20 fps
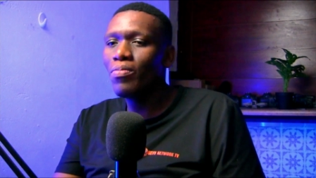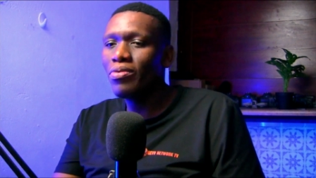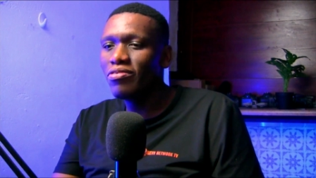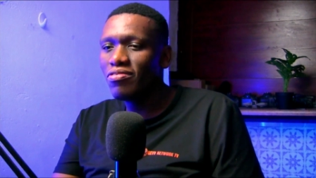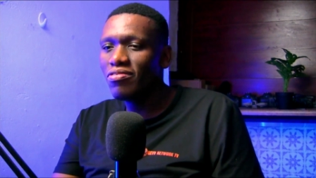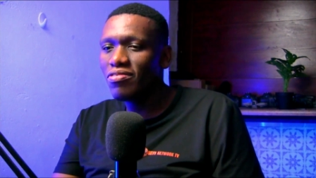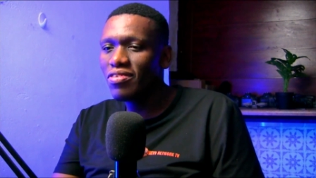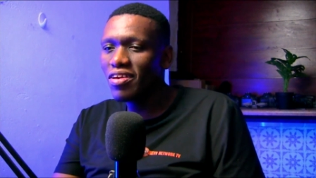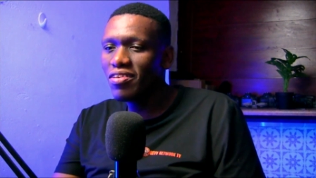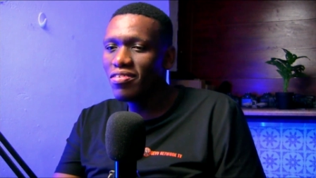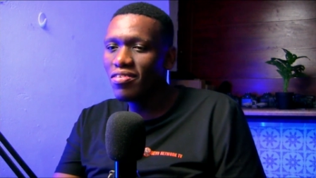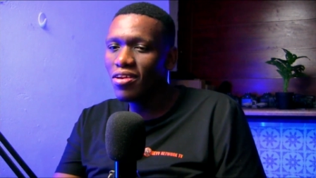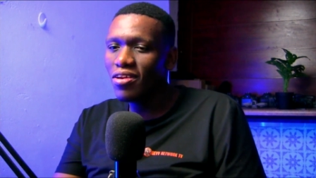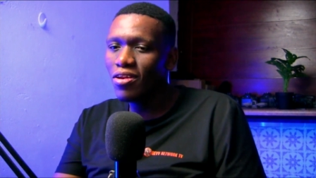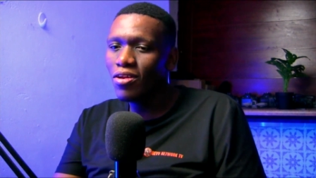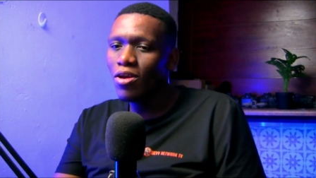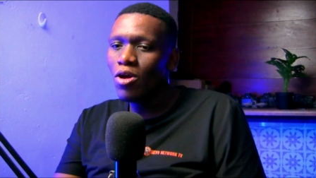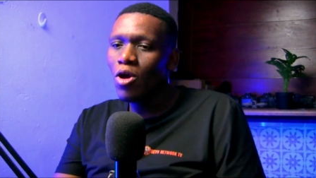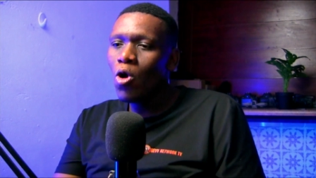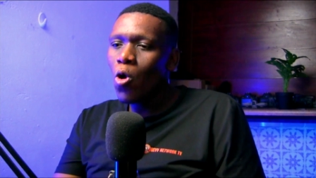section.
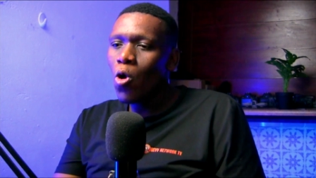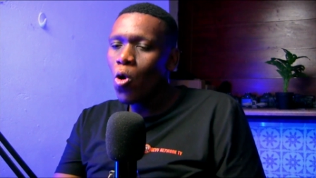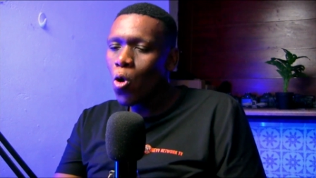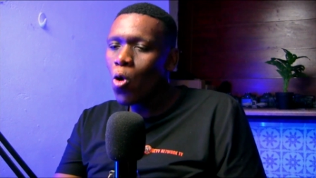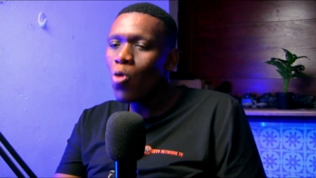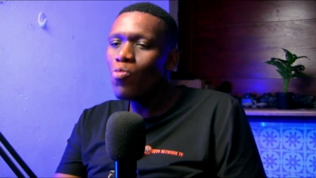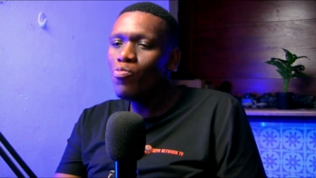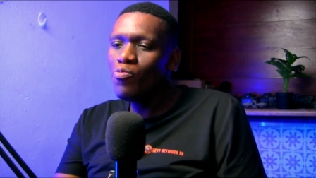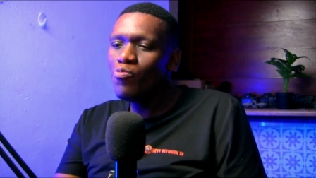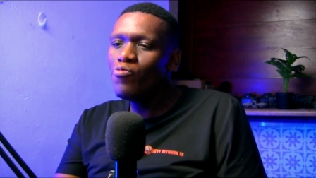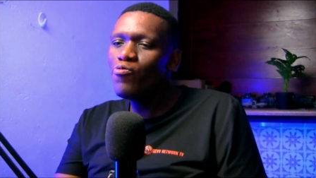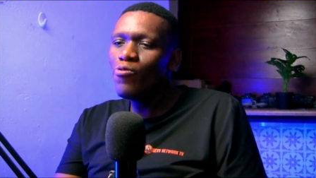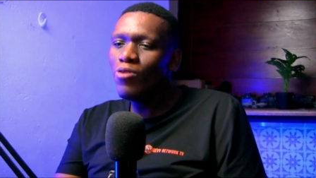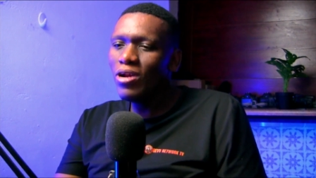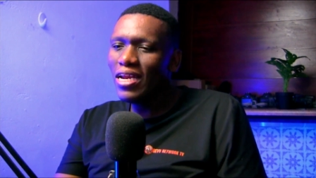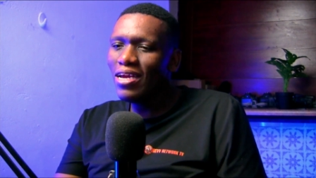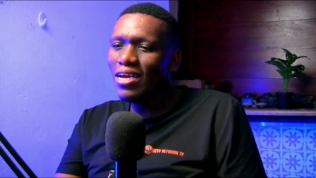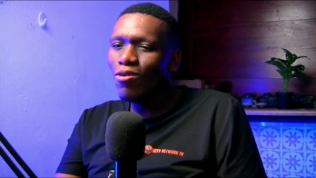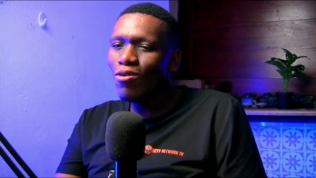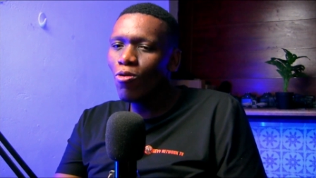
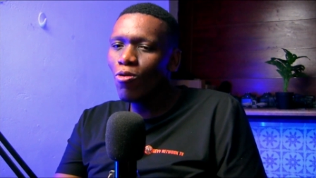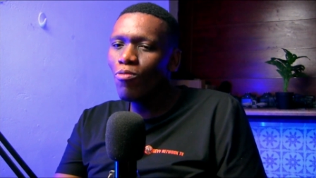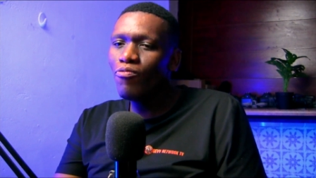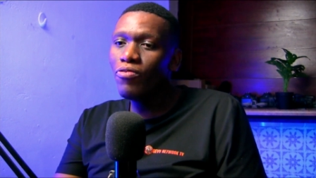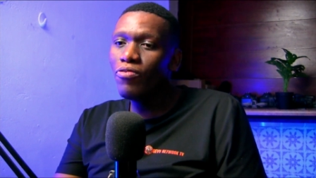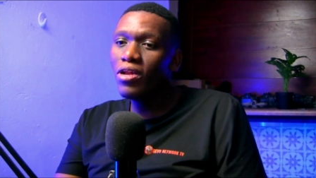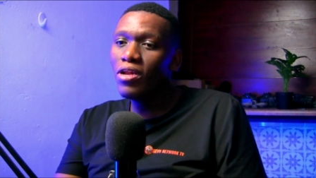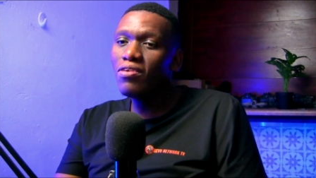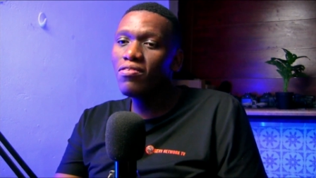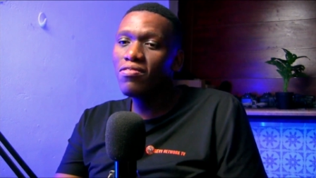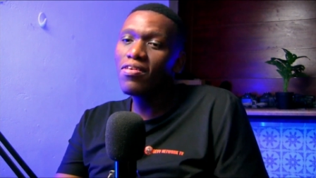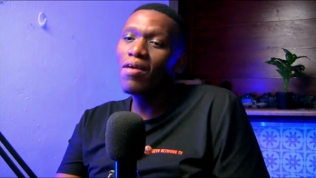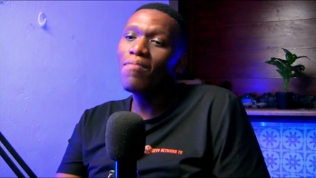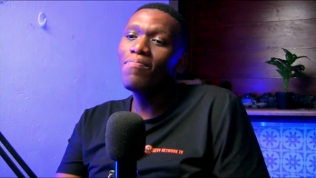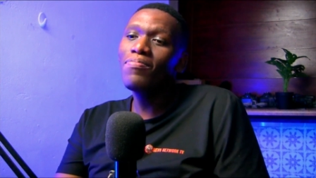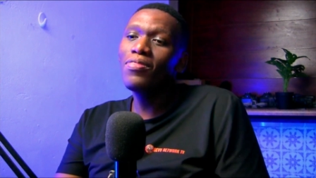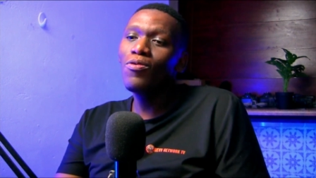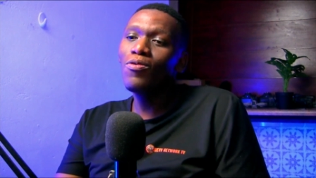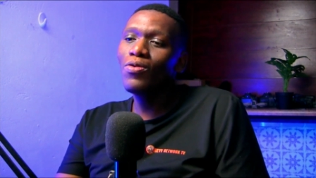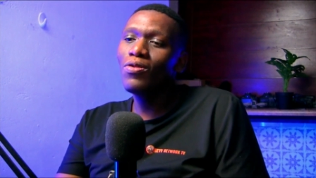Hopefully
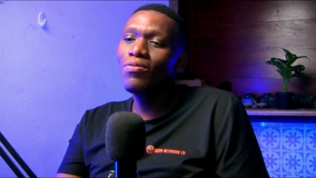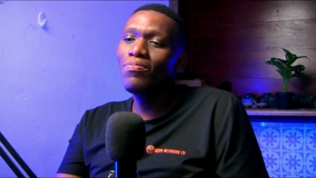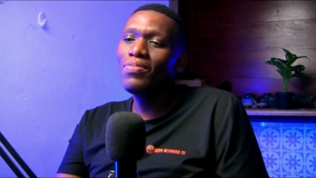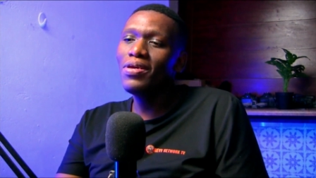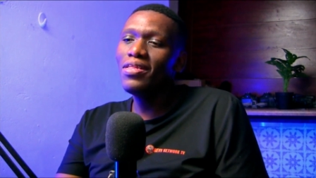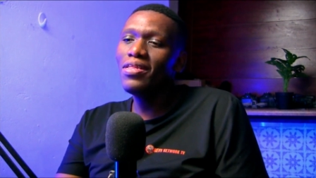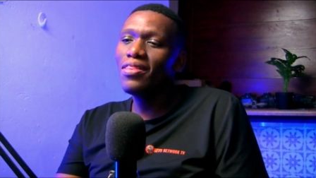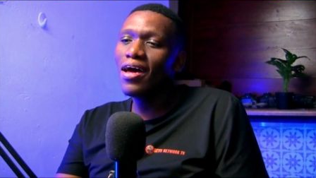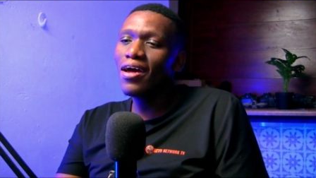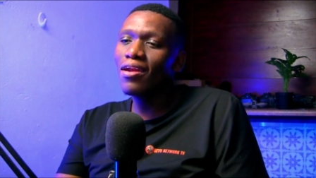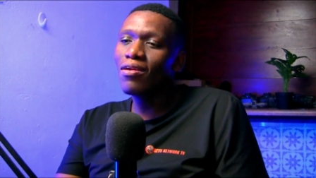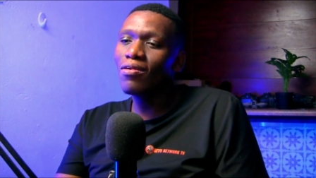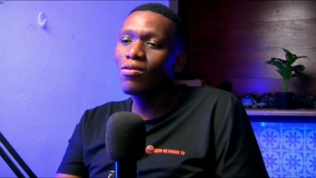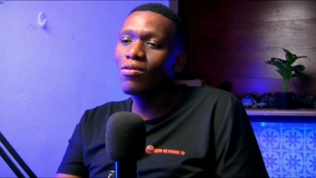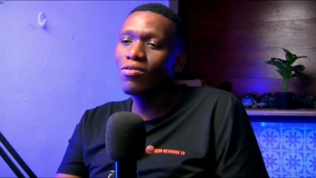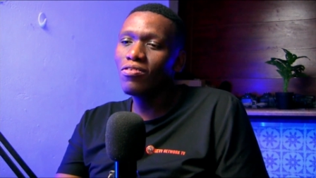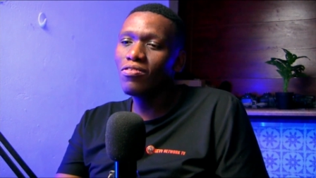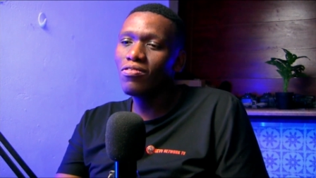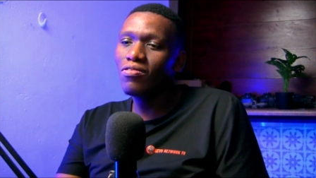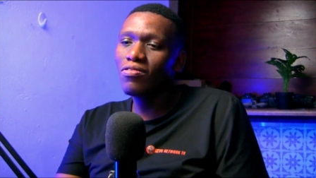something will be done,
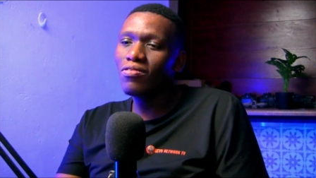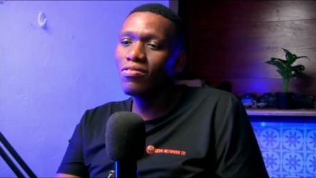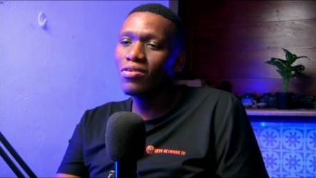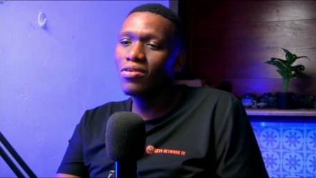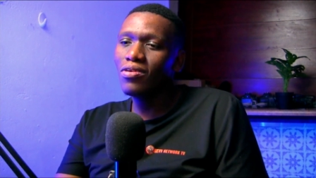because